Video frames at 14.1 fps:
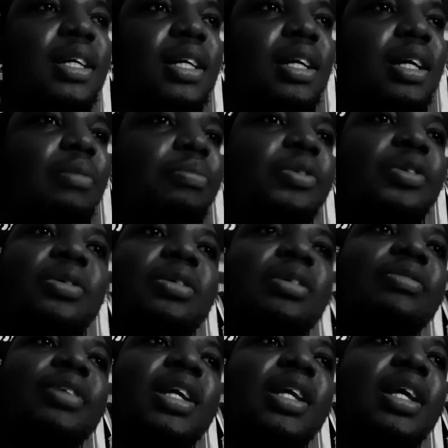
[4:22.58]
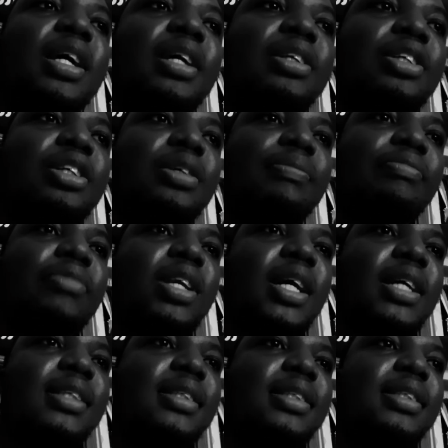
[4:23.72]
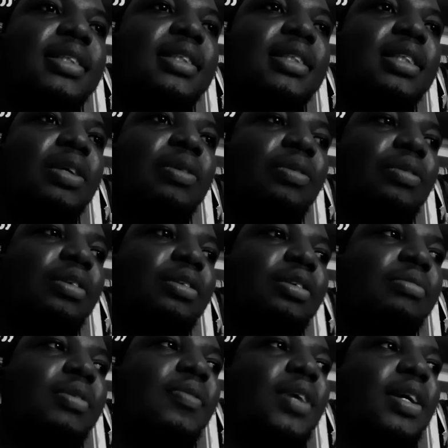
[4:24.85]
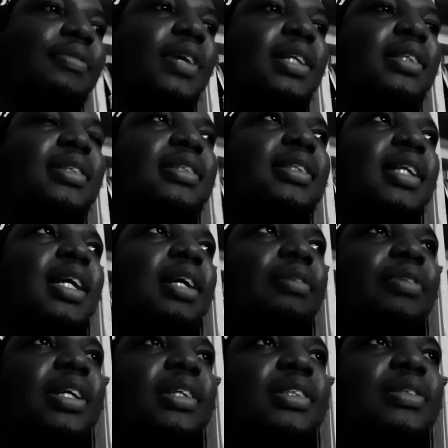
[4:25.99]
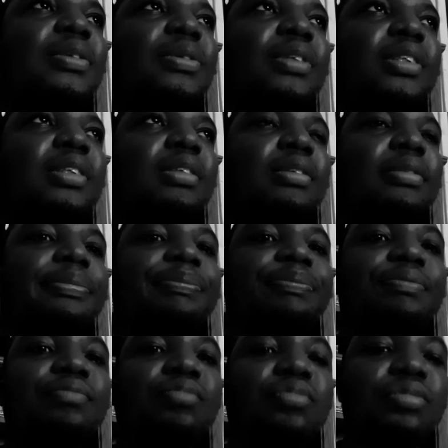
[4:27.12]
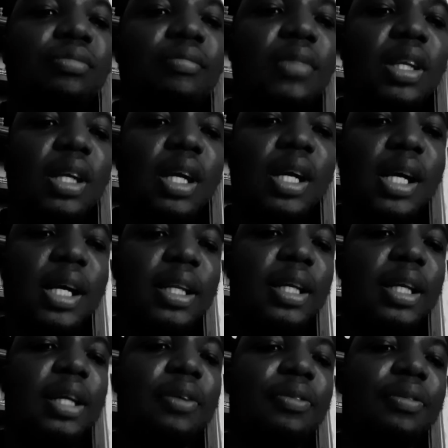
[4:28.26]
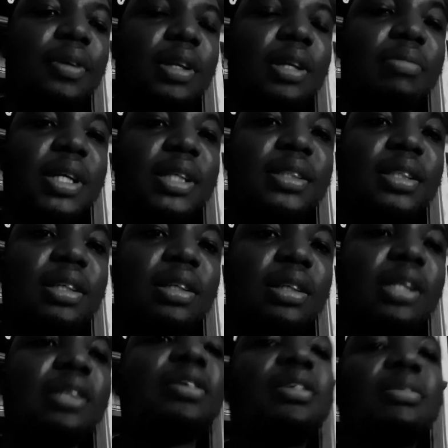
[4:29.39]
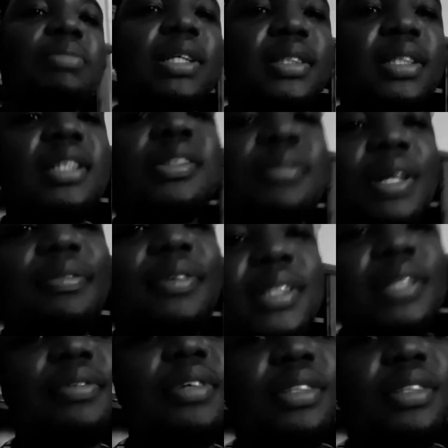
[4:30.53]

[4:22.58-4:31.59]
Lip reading: and threw her over the ledge. He took my wife and slain her with his sword. And then my son, he took my son's wife and slain her with his